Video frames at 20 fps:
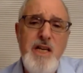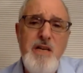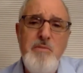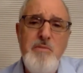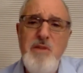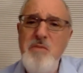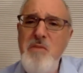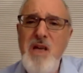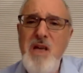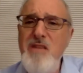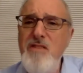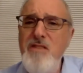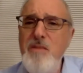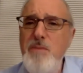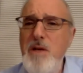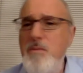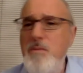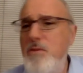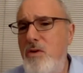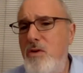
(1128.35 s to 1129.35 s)
But many of the
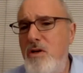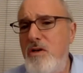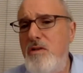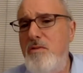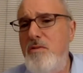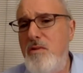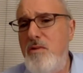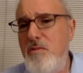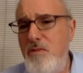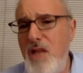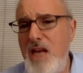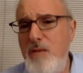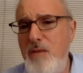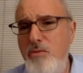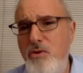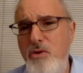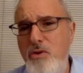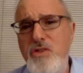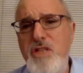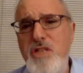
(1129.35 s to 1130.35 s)
people were
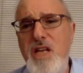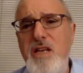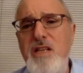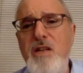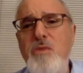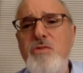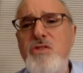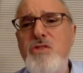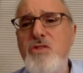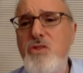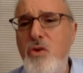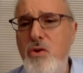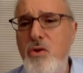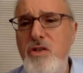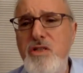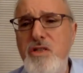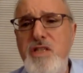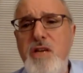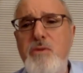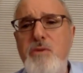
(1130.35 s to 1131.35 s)
laborers. They owned
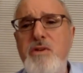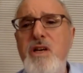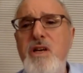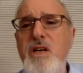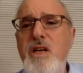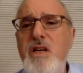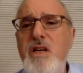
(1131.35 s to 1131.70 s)
stores. They were